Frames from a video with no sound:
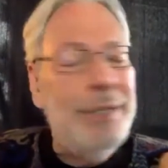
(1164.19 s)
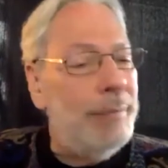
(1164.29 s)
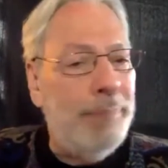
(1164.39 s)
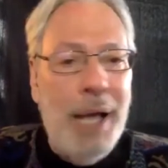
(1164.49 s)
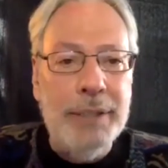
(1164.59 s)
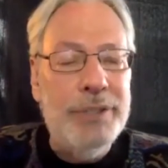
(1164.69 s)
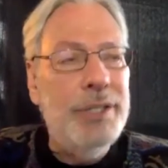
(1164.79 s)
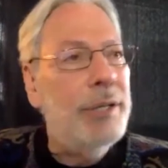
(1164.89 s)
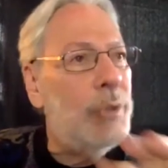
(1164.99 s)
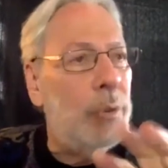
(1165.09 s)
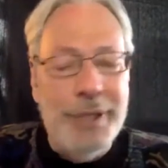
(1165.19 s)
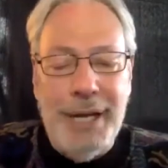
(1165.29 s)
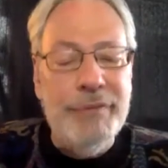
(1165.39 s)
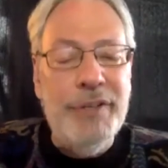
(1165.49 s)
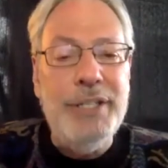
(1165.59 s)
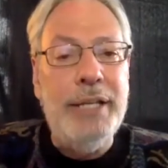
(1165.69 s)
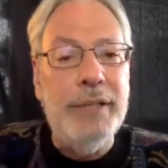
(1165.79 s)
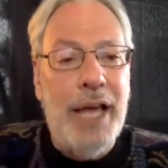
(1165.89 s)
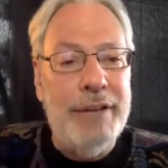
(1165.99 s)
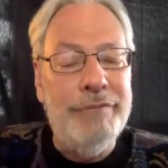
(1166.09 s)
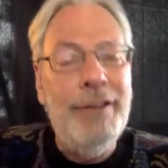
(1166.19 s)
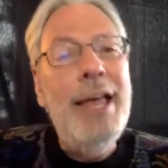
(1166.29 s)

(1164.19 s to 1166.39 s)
in politics, or in everyday life